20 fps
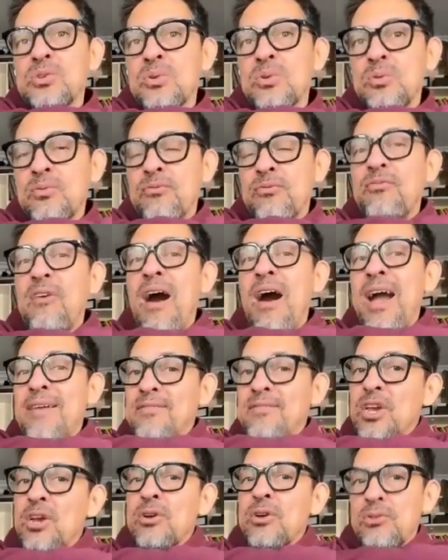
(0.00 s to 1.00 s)
So
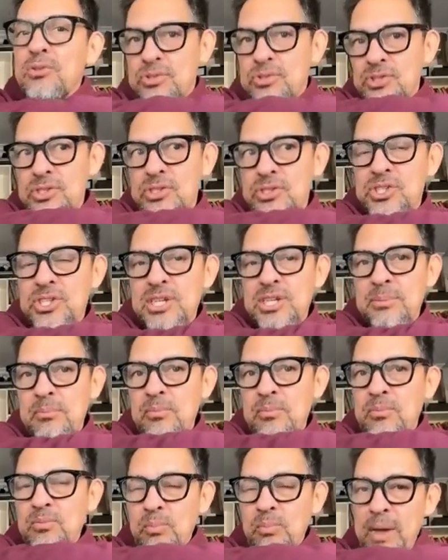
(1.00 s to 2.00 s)
5 years
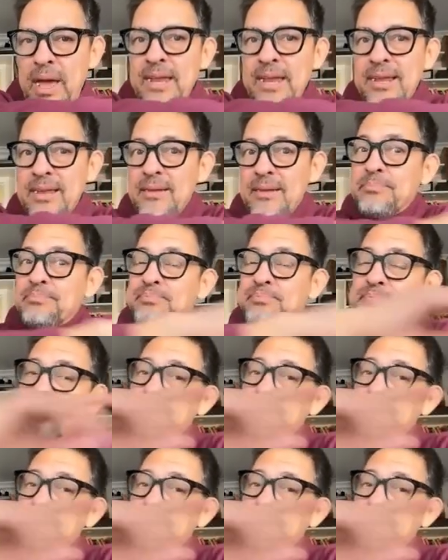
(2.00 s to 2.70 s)
she made it.